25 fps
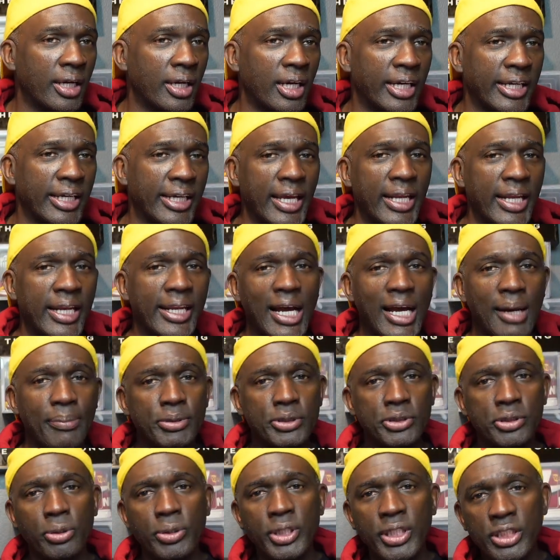getting
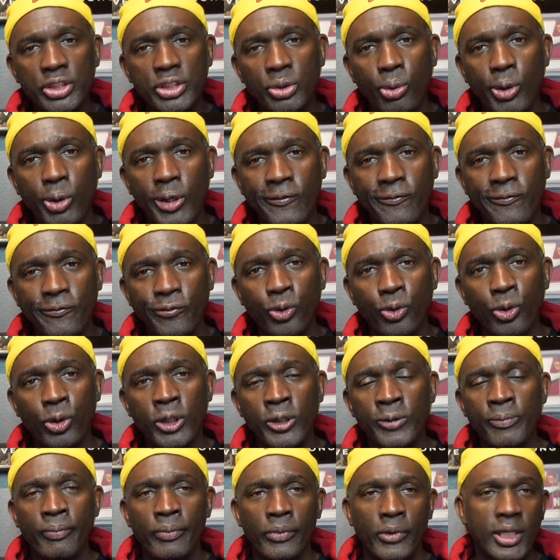opportunities to work for,
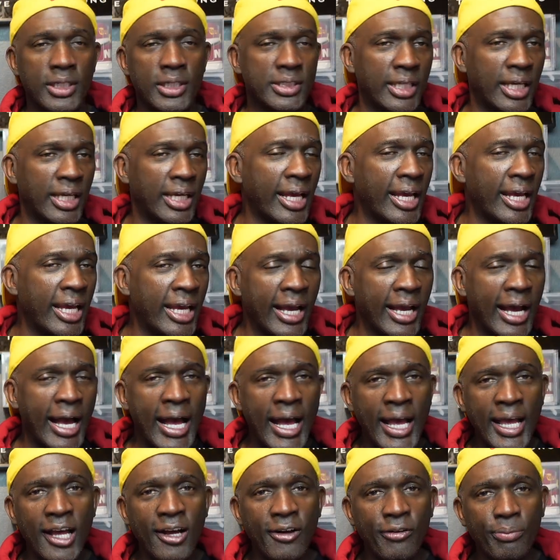and saying, hey, I
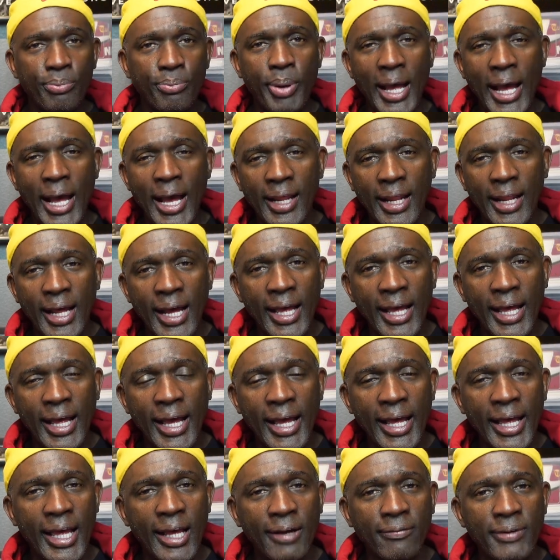
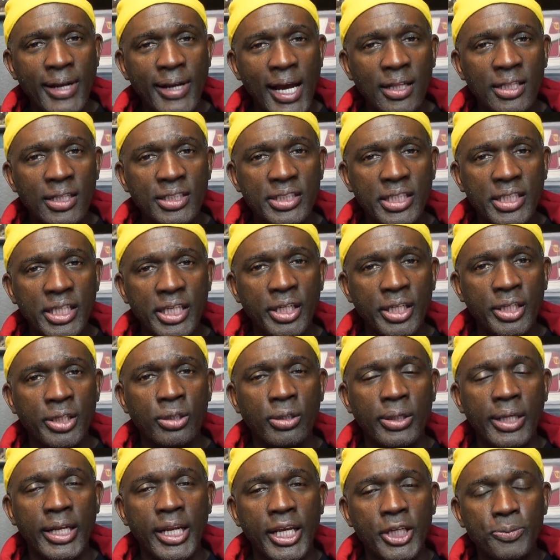have knowledge, skill,
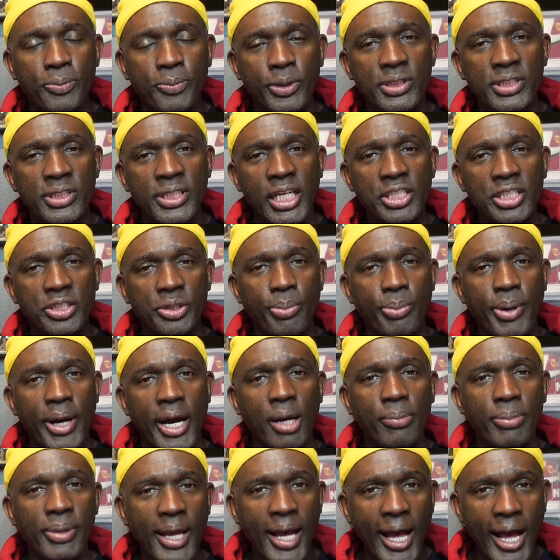and expertise in Power
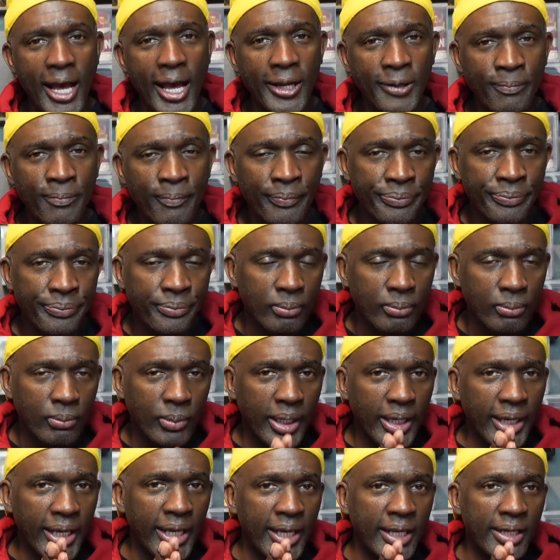BI.
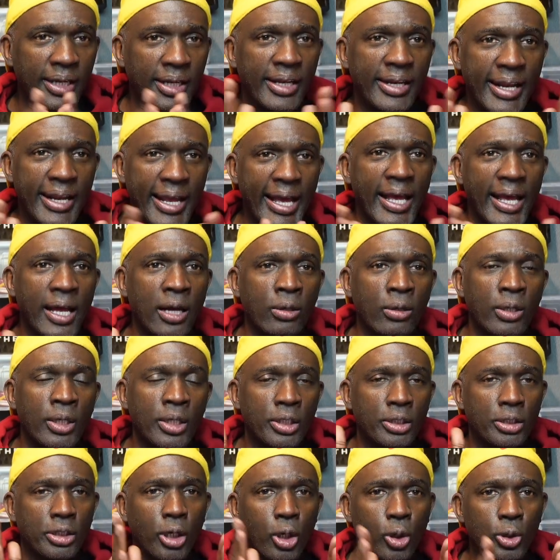And now
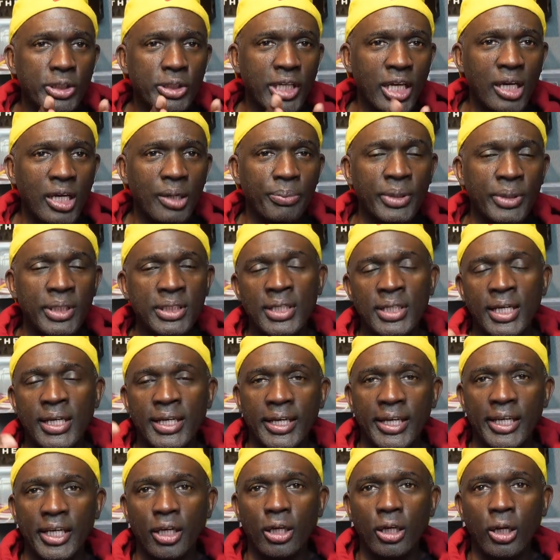those companies
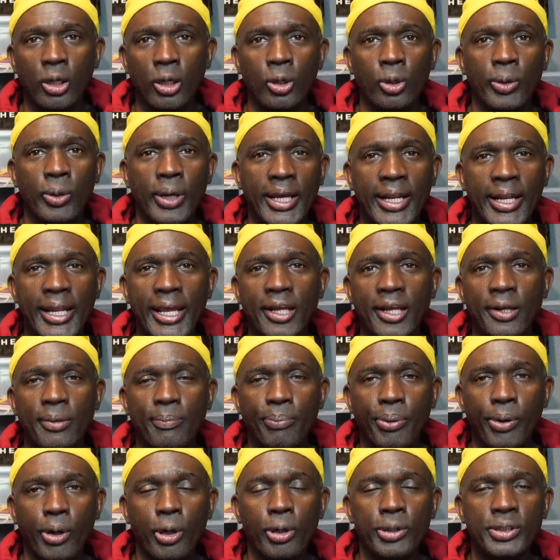can go and they can
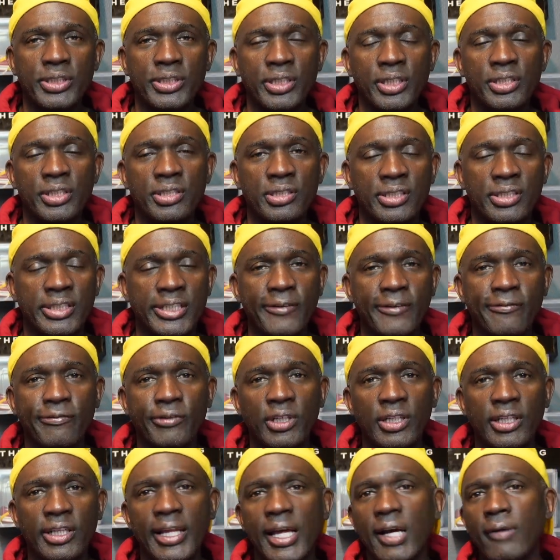purchase different
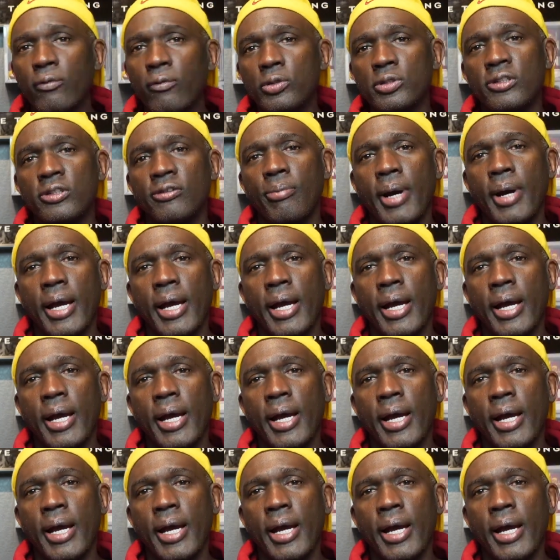levels of